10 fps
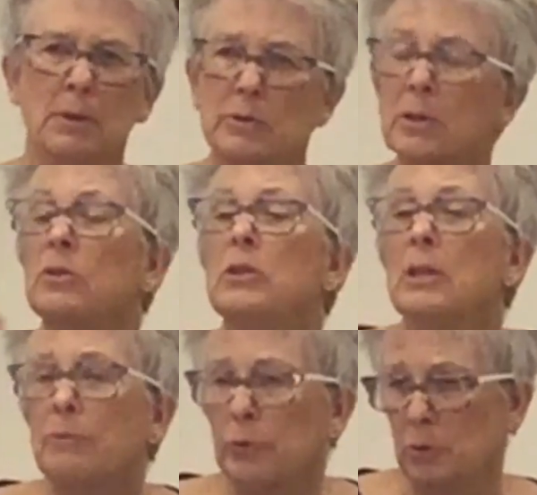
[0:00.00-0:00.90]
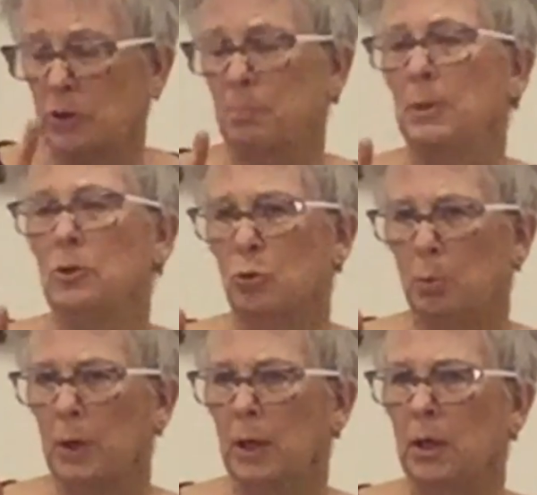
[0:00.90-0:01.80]
It's the difference
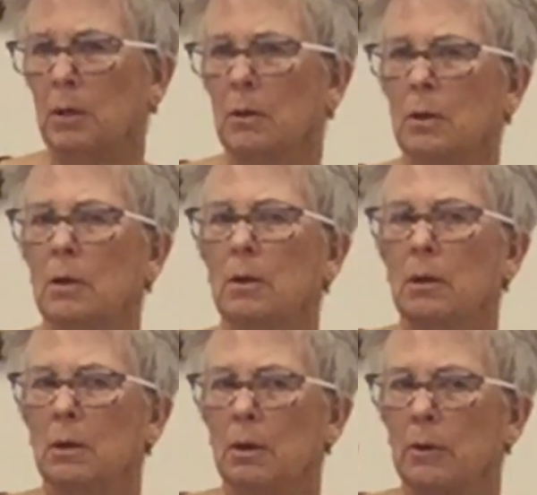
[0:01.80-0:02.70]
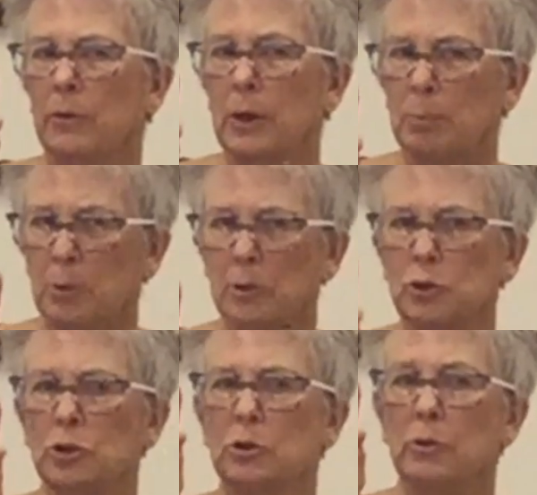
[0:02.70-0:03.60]
between the
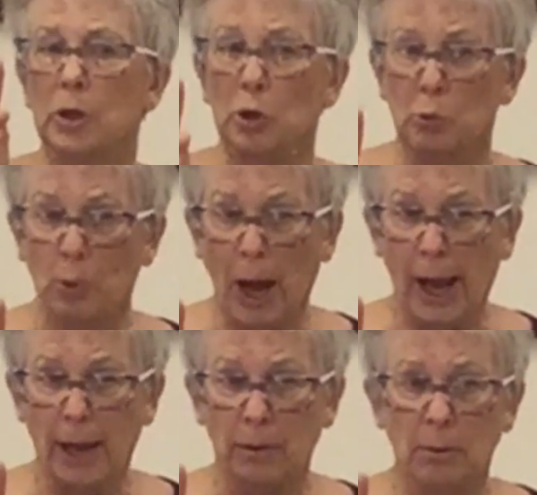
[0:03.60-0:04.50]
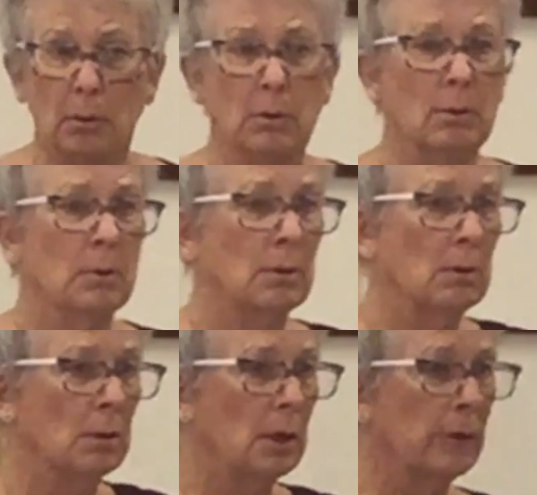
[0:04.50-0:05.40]
approach to the Quran
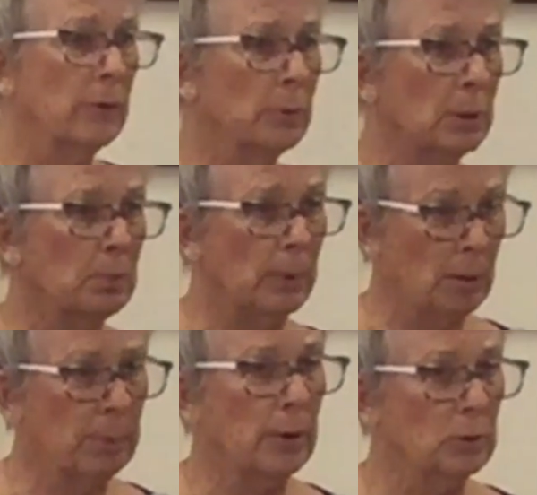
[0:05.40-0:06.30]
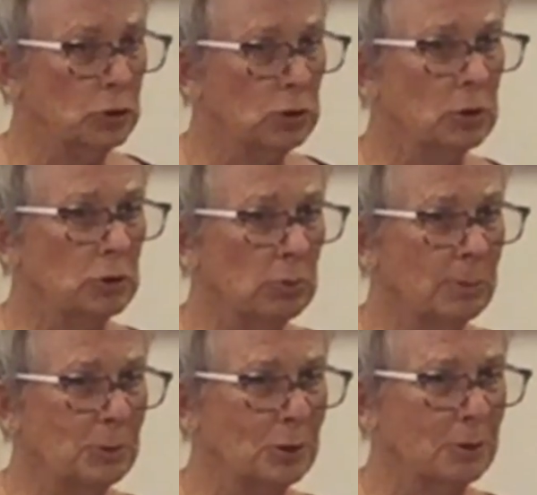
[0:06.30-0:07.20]
and the approach to
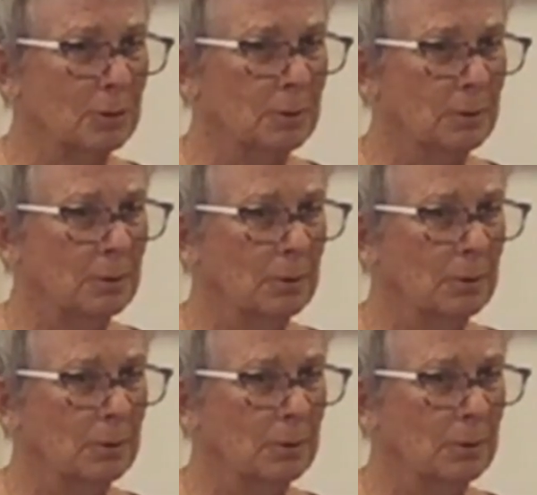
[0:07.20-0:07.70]
scripture.